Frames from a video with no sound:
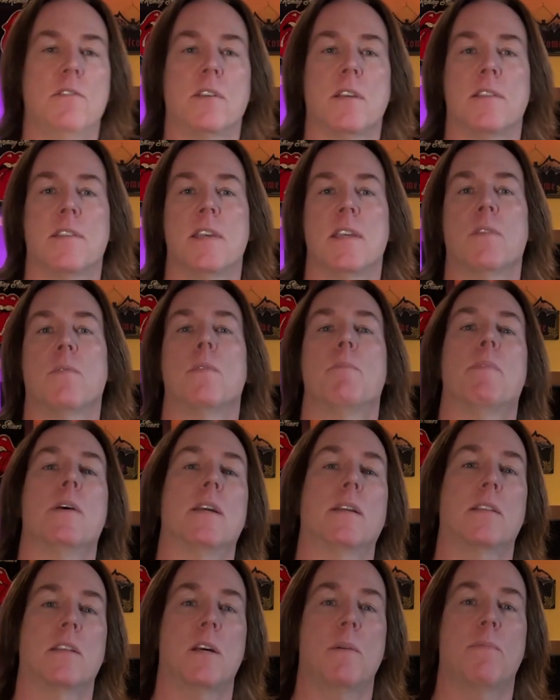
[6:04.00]
I think we
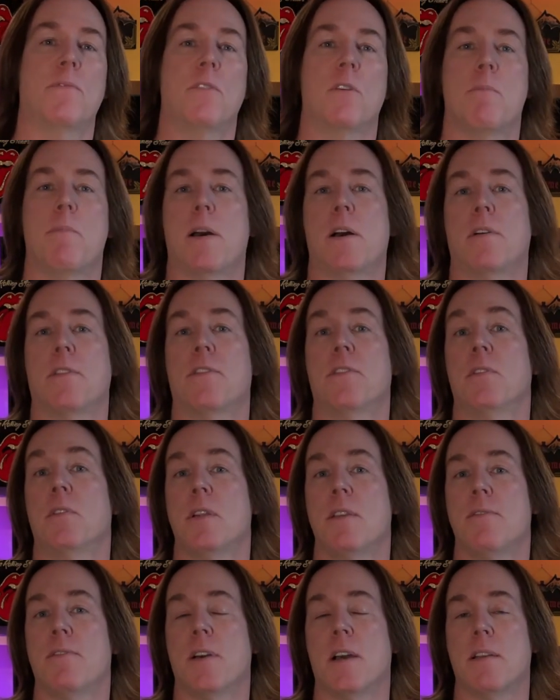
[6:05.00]
picked up for about
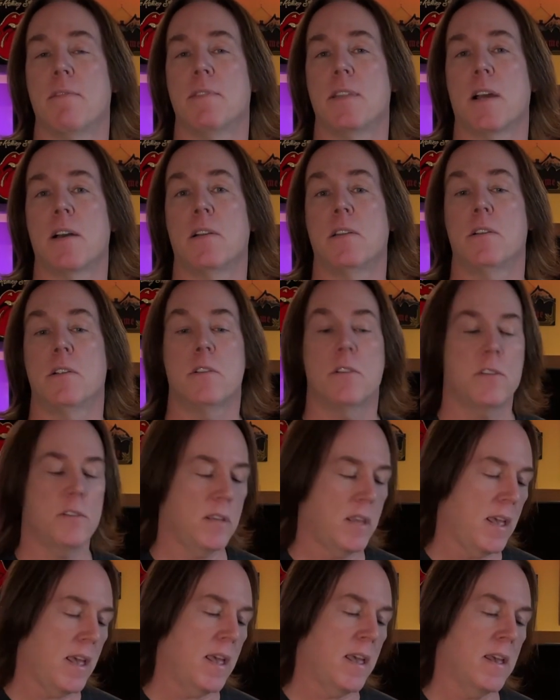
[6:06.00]
$35,
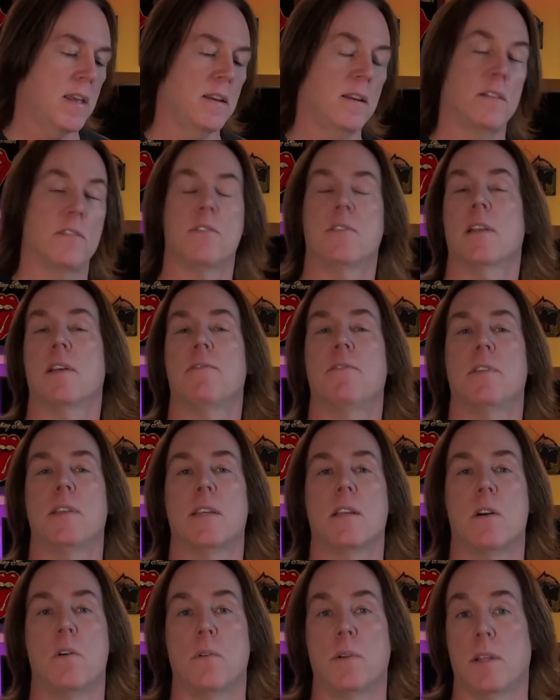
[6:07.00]
and it's definitely
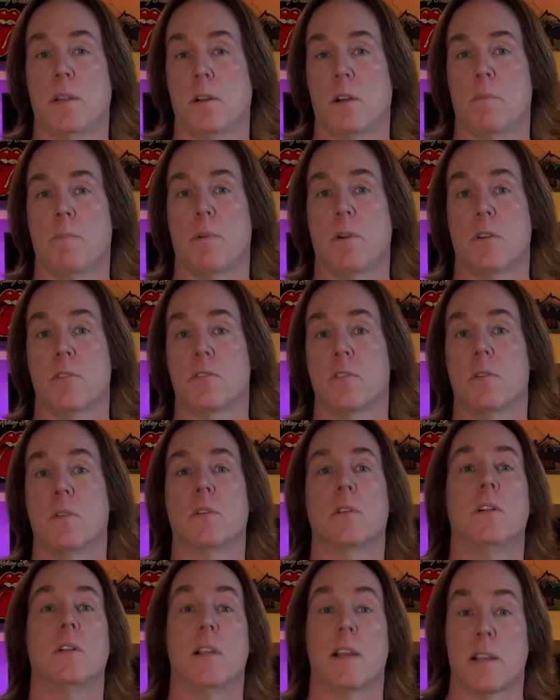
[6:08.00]
going in our personal
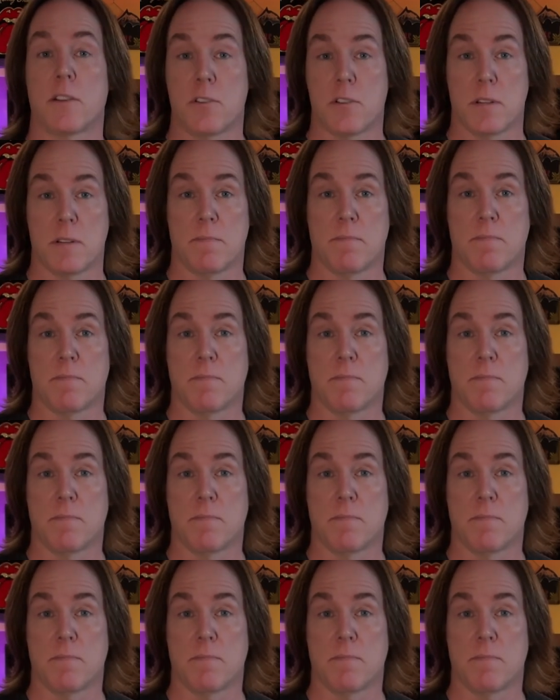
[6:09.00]
collection.